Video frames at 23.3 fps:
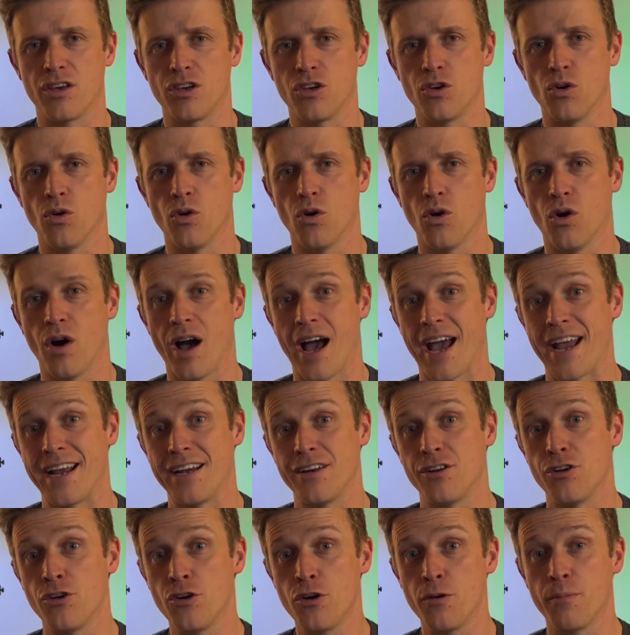you're a
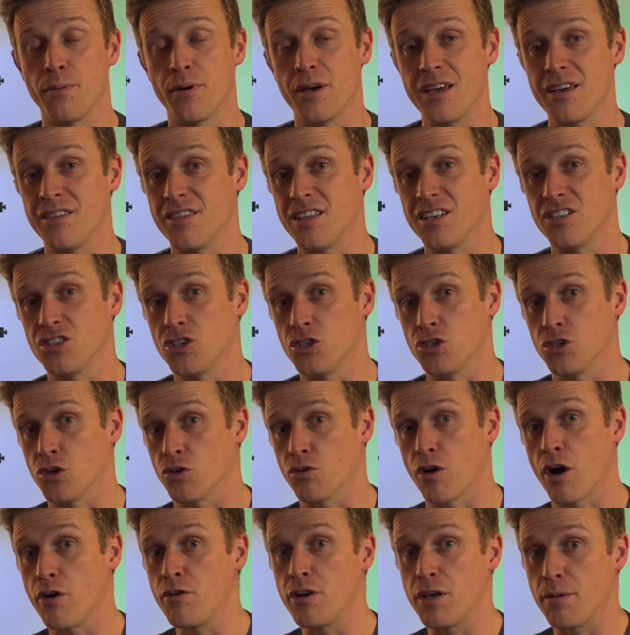newbie and this is
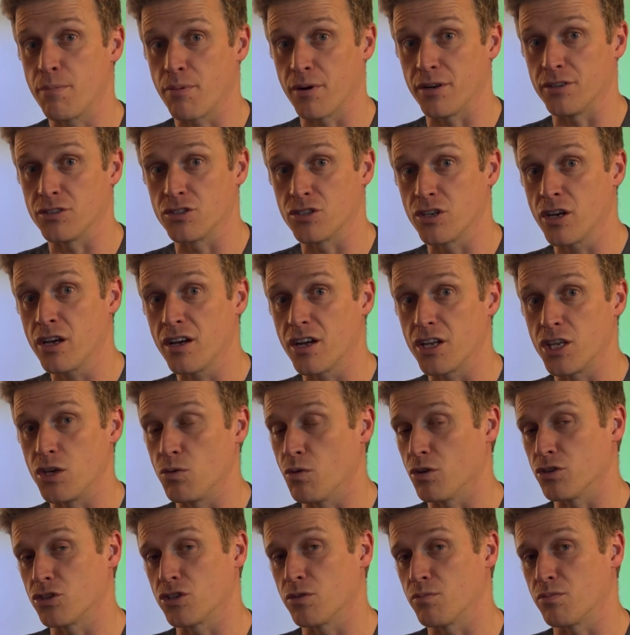your only printer and you
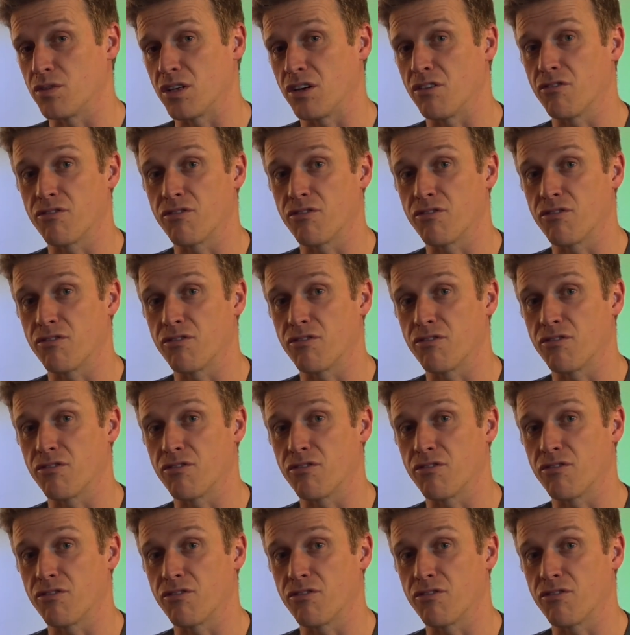want something